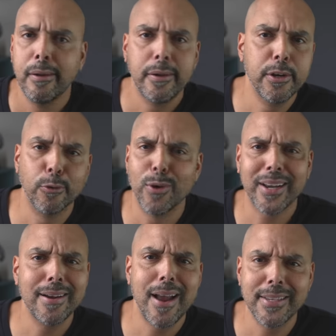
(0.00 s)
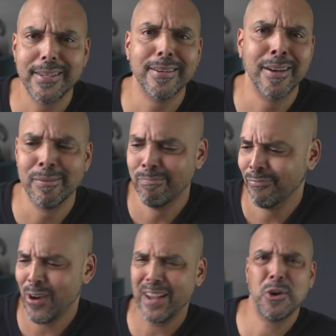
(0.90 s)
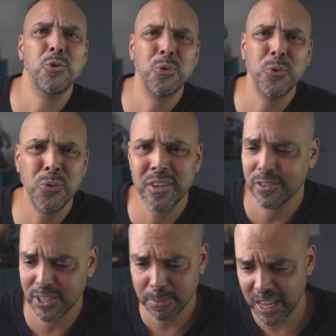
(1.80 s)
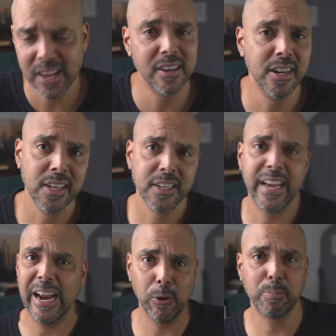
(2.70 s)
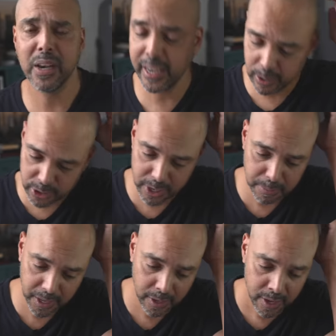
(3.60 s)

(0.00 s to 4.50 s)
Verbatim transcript: you know, recognizing a raccoon or some kind of airplane or something.